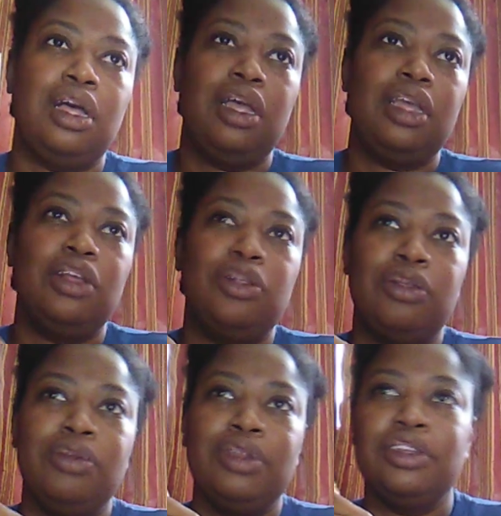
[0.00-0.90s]

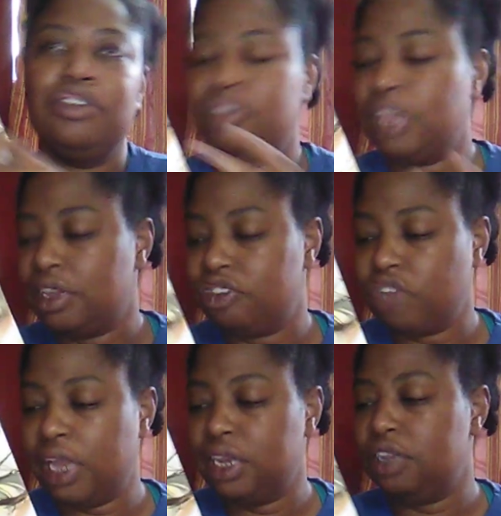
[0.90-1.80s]
including like
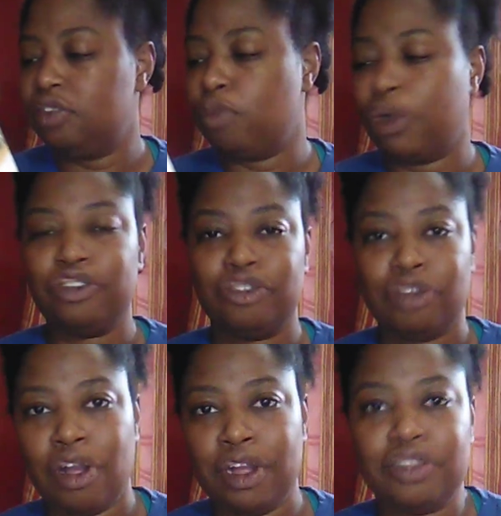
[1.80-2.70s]
Chinese martial
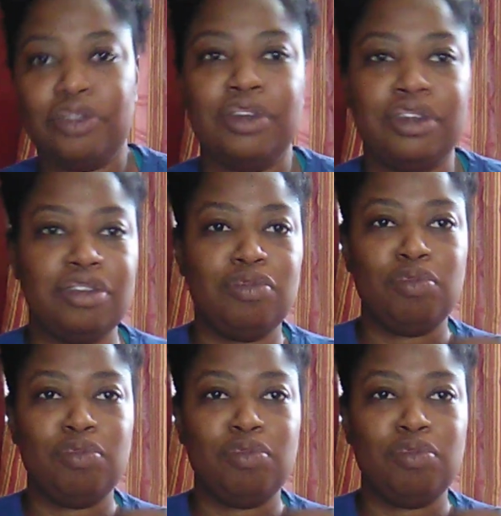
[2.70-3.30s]
arts or